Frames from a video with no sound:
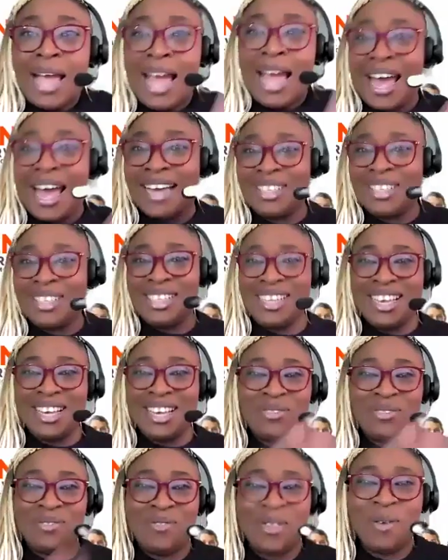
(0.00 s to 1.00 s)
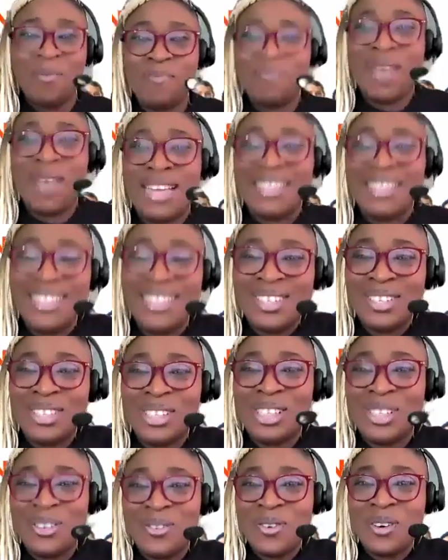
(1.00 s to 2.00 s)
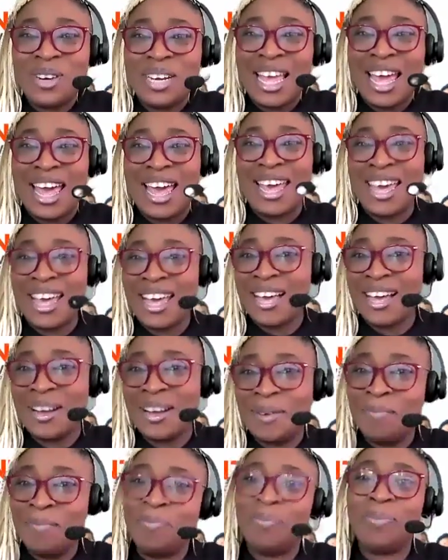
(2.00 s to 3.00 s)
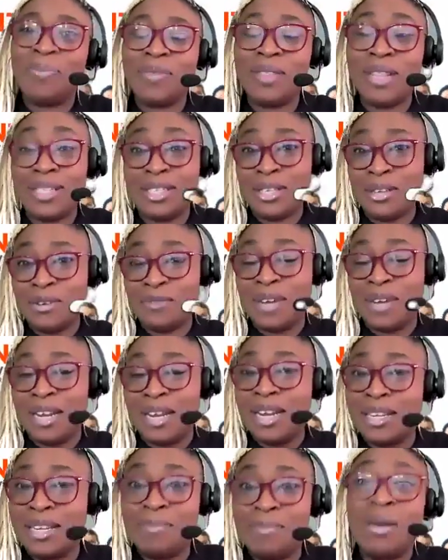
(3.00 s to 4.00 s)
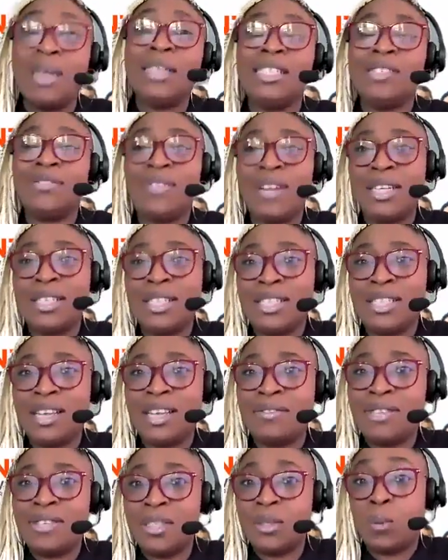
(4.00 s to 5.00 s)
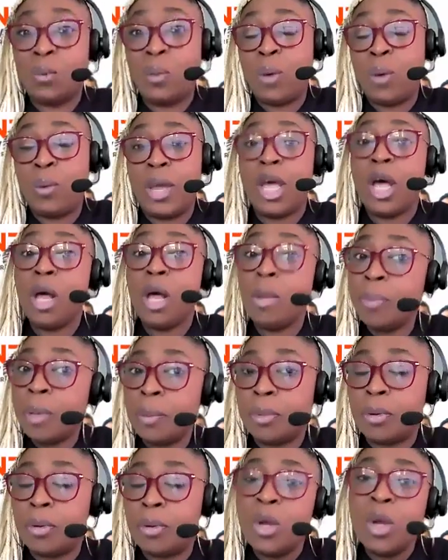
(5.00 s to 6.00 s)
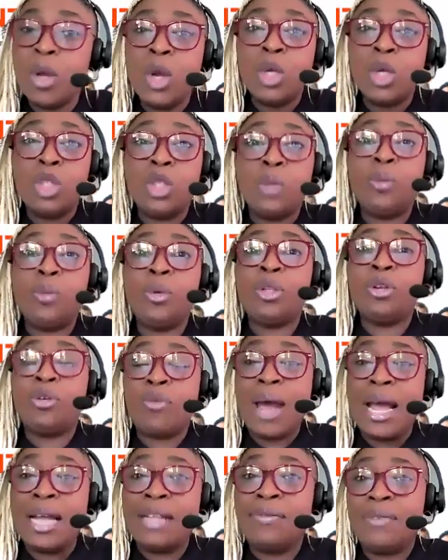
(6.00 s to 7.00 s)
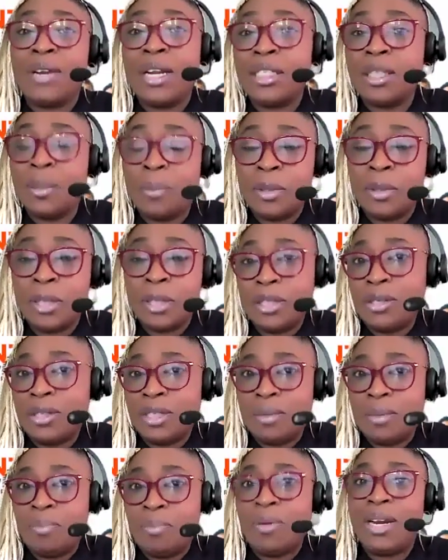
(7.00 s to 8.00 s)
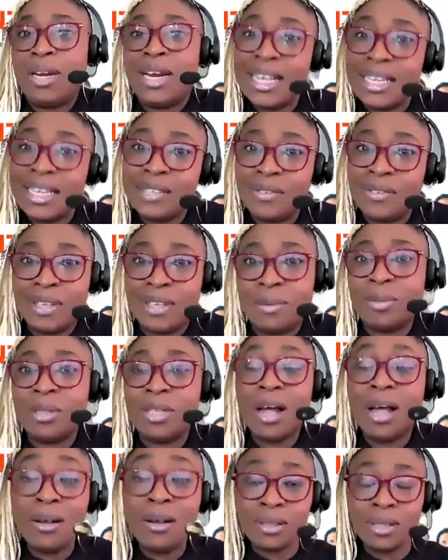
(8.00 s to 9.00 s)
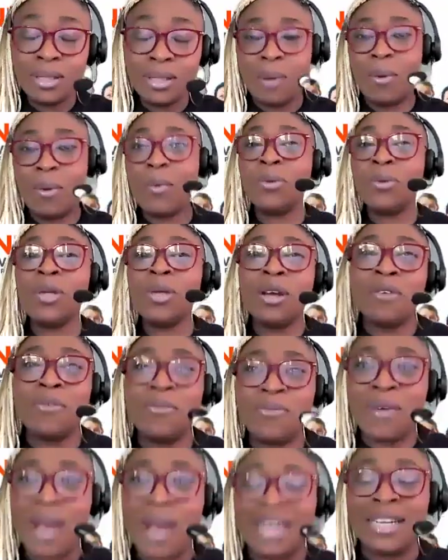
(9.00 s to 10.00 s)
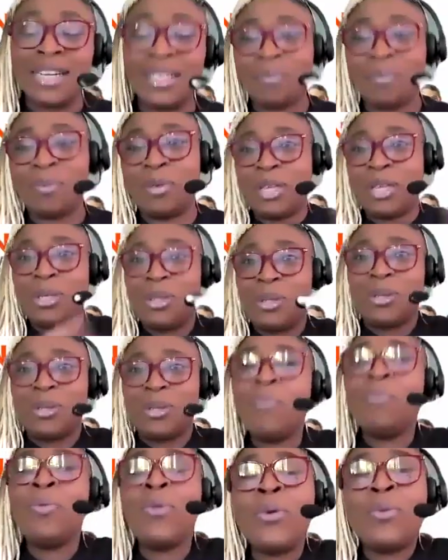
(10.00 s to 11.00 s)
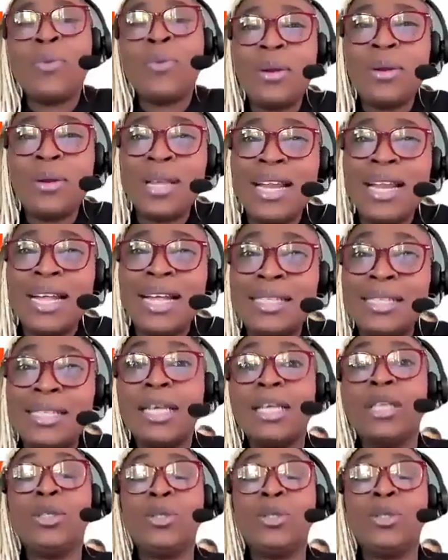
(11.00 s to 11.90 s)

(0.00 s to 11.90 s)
hi, just in case we've not met, this is Dr. Shonwa, okay, the CEO of Emergence Financial Services, where we help people to put the right financial protections in place for themselves. And when we talk of financial protections, we are looking at